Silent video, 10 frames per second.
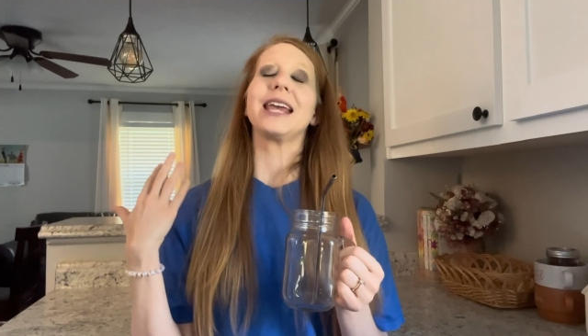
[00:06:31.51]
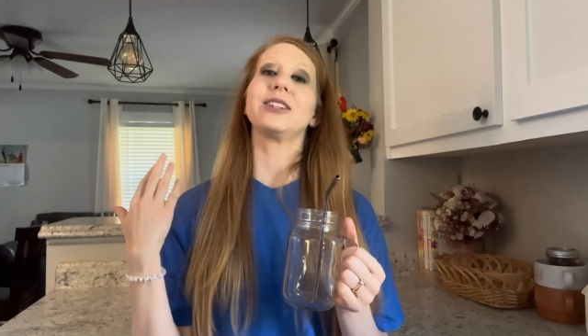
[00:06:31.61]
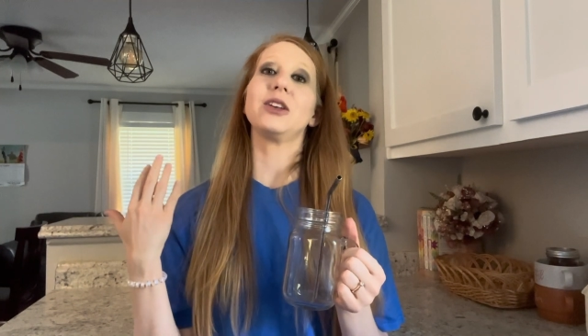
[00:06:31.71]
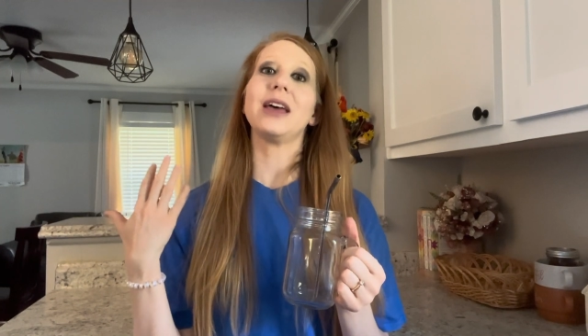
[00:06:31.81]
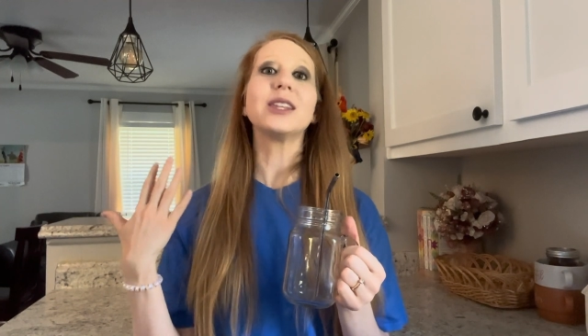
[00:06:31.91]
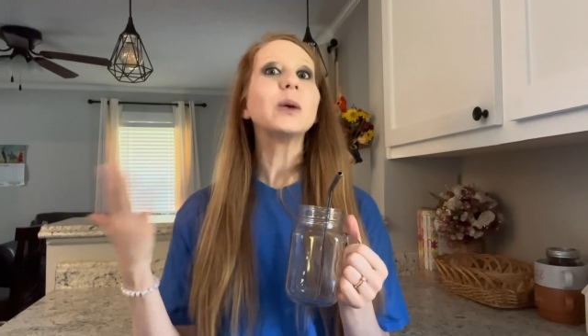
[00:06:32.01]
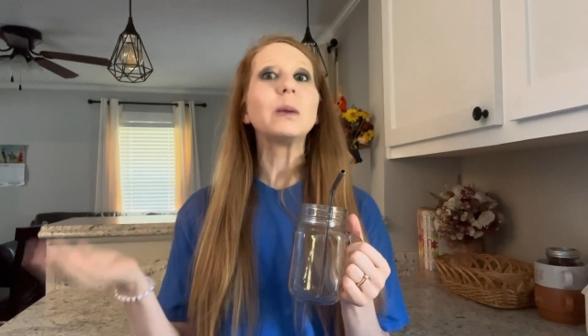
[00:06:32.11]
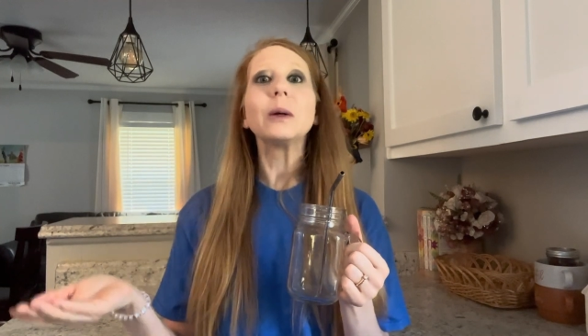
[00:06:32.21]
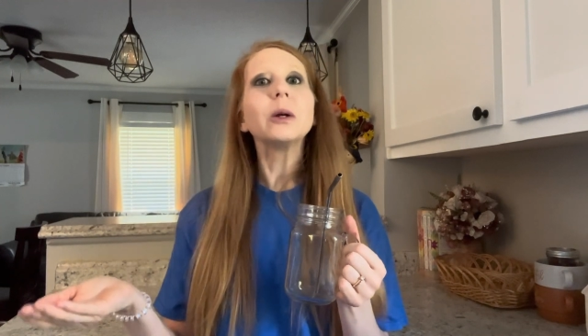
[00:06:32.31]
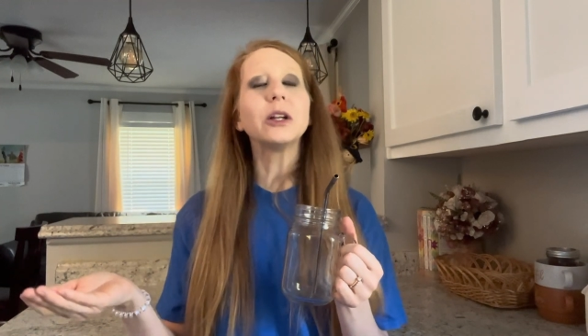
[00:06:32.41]
So that's what
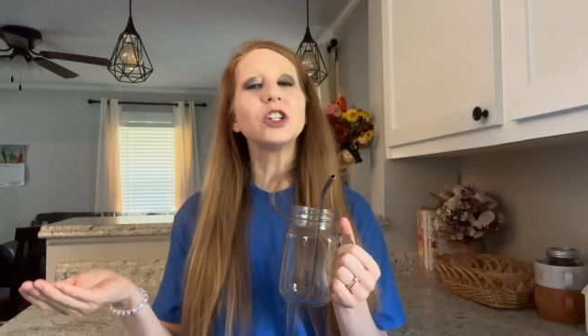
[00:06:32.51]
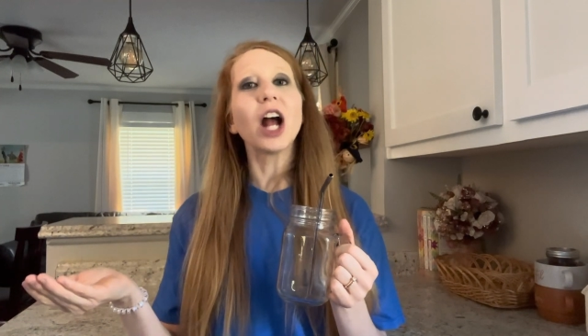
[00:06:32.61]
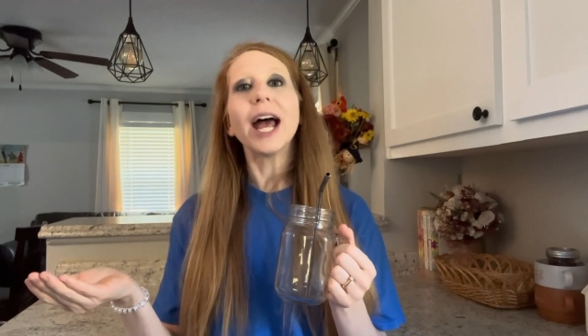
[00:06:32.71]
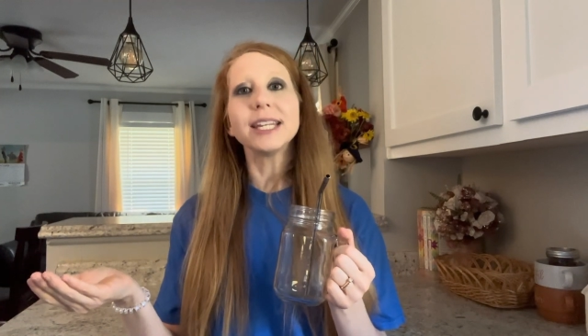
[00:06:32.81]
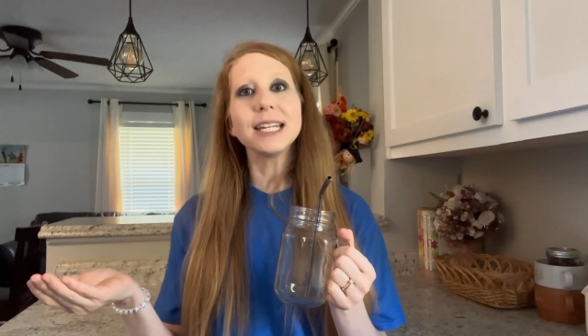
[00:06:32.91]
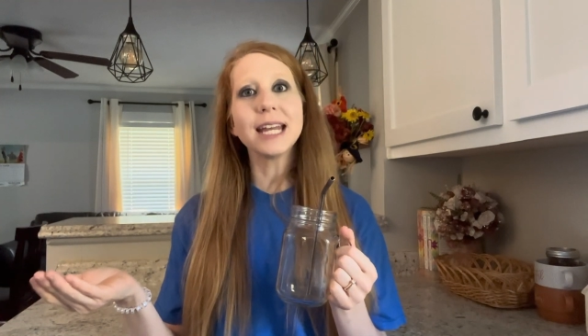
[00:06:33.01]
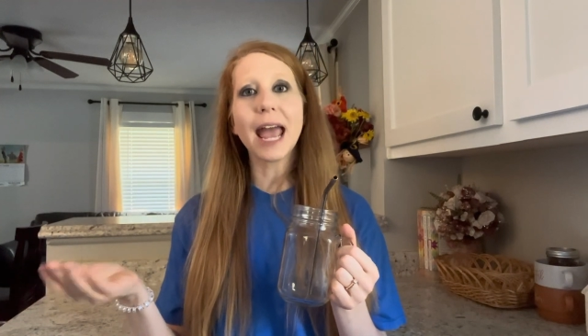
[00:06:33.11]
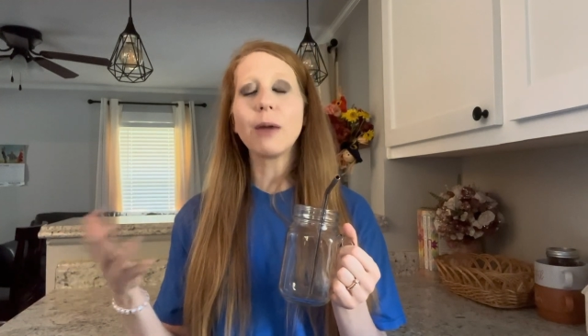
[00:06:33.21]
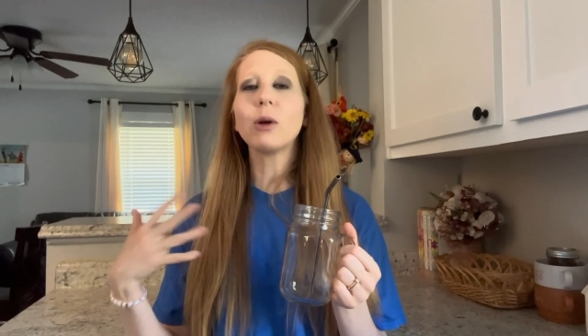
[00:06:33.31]
we're going to try today.